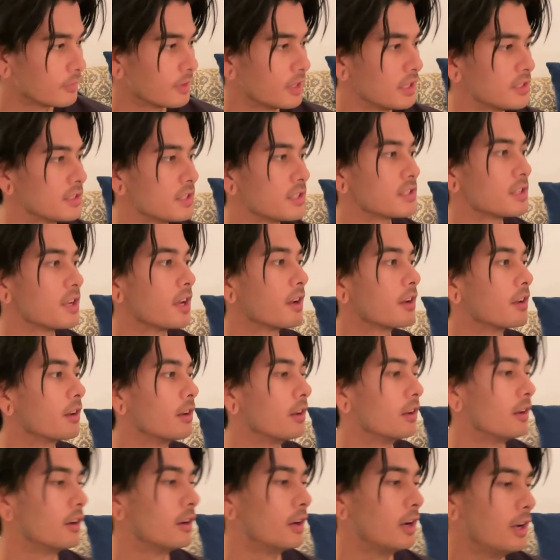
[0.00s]
This is like
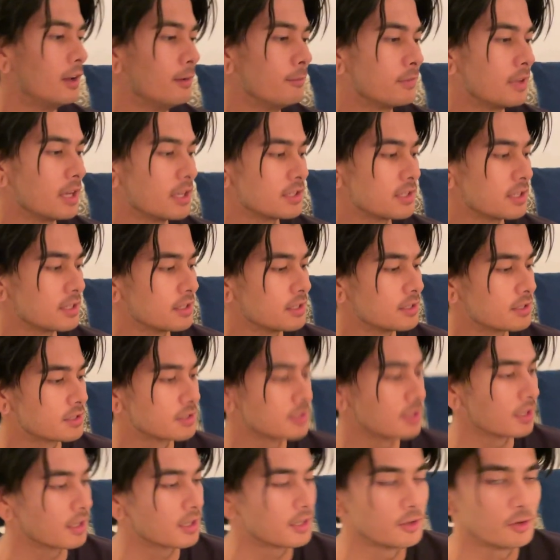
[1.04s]
a, I'm guessing this is
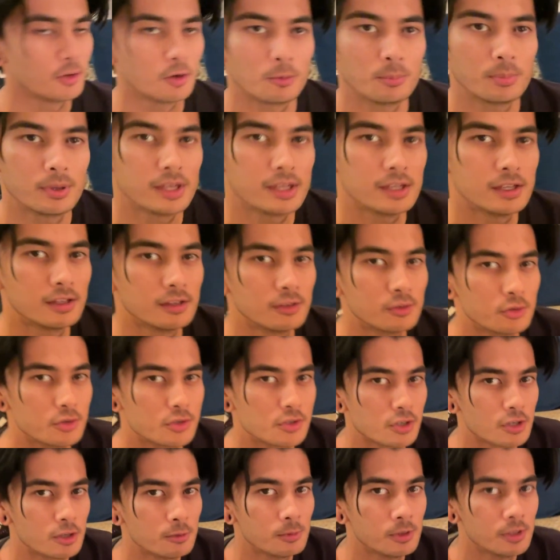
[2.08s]
like European or
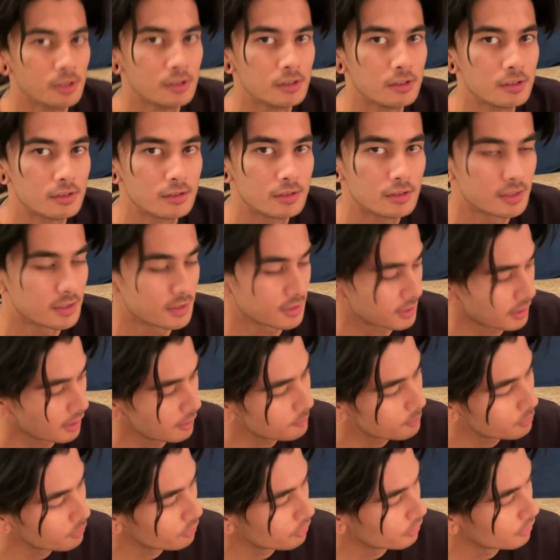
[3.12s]
German
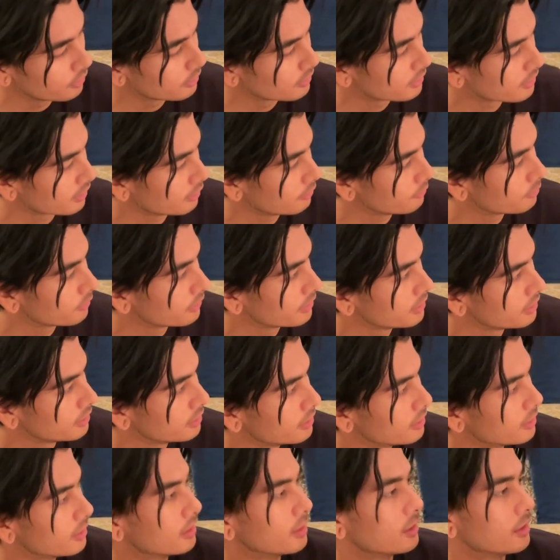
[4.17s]
skateboard company.
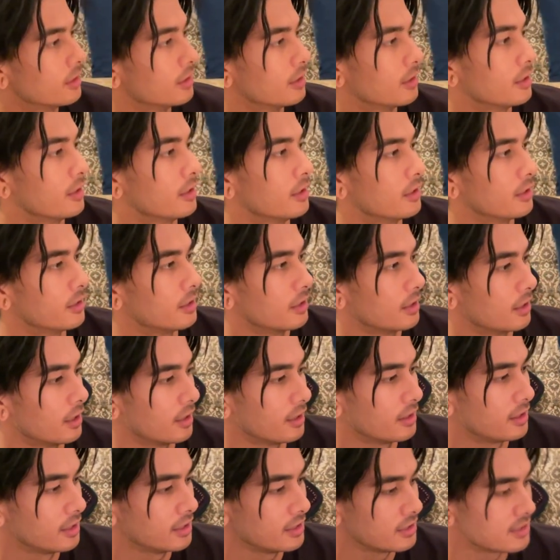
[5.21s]

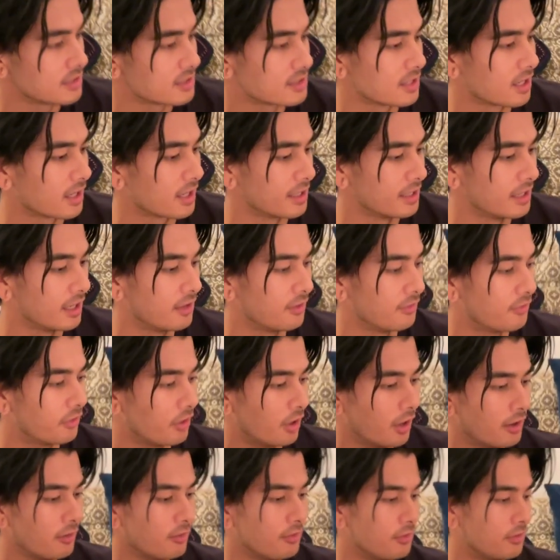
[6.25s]
I think this is like an
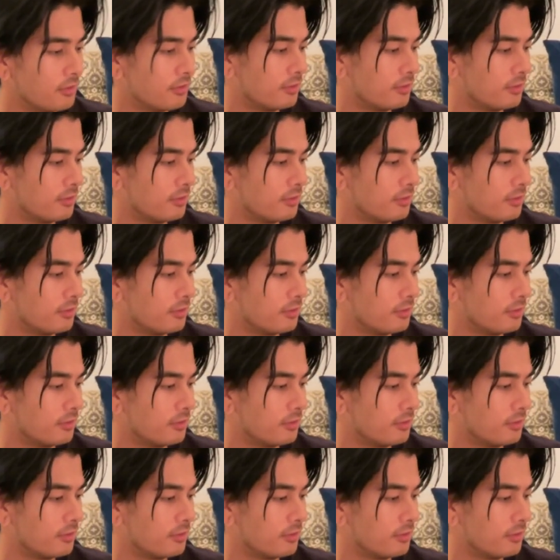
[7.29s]
8.5.